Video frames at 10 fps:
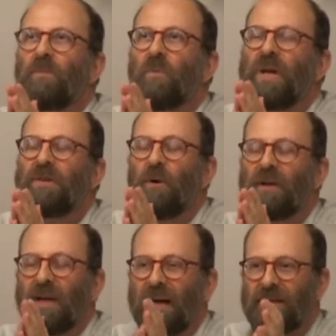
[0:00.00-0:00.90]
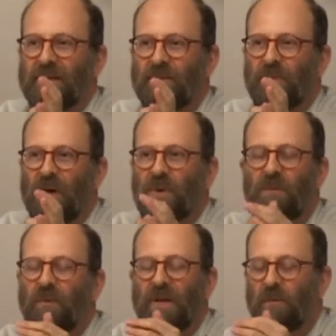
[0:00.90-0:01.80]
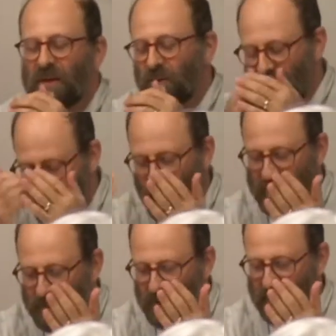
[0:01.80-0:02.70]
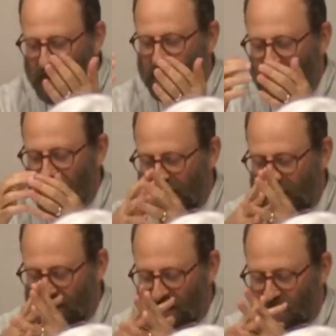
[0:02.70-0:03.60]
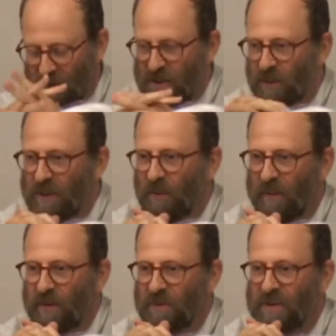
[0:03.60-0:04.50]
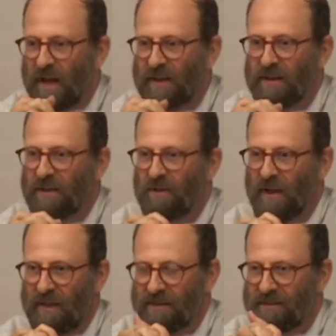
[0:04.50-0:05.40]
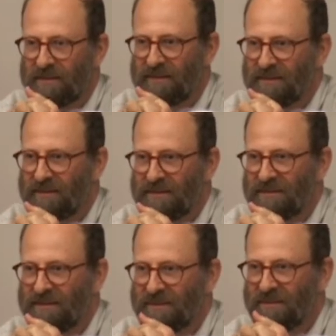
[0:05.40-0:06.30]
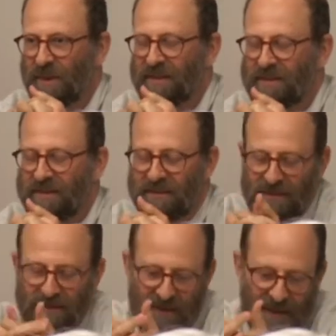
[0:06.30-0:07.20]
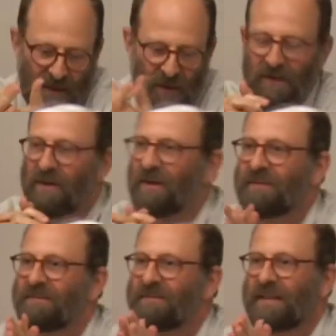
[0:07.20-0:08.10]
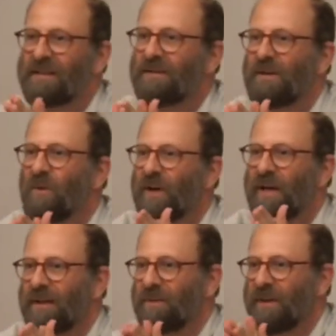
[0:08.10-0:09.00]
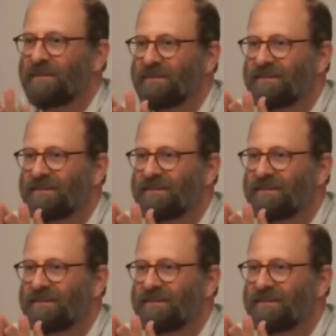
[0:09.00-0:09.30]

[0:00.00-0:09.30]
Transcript: We thought that, but we tried to believe that the Treasury Department was not going to do that. But, you know, that didn't work out that way.